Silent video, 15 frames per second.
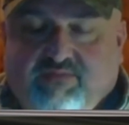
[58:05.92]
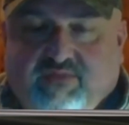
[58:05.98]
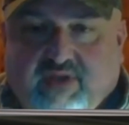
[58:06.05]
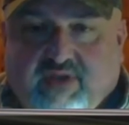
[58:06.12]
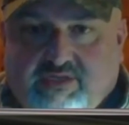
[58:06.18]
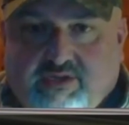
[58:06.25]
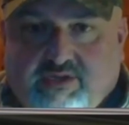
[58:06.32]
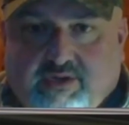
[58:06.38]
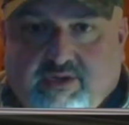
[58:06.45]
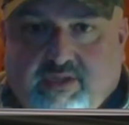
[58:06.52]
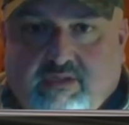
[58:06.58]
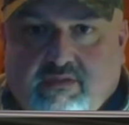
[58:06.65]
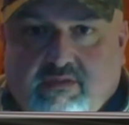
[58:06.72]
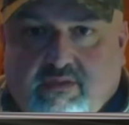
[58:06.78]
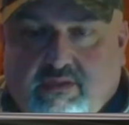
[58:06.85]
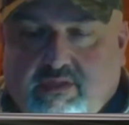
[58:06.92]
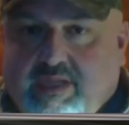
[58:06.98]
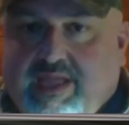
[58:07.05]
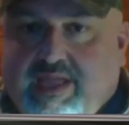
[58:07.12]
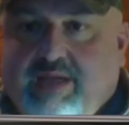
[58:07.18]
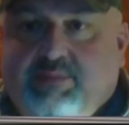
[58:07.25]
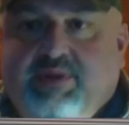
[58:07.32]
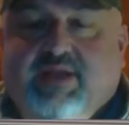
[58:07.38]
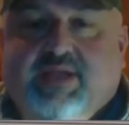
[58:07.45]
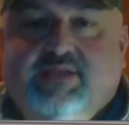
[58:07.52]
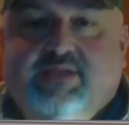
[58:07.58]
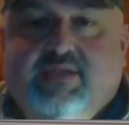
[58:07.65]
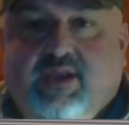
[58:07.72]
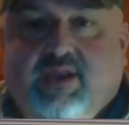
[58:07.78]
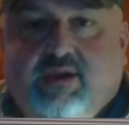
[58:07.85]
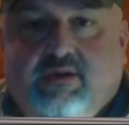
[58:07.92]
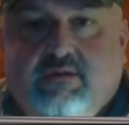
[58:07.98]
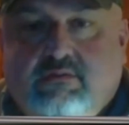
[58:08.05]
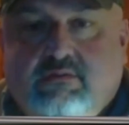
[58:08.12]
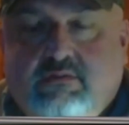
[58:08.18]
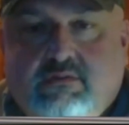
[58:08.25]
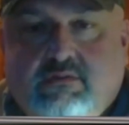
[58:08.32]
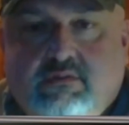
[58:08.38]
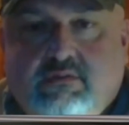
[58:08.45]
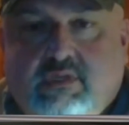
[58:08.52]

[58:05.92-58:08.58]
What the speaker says: frying this turkey. I'll be right there. And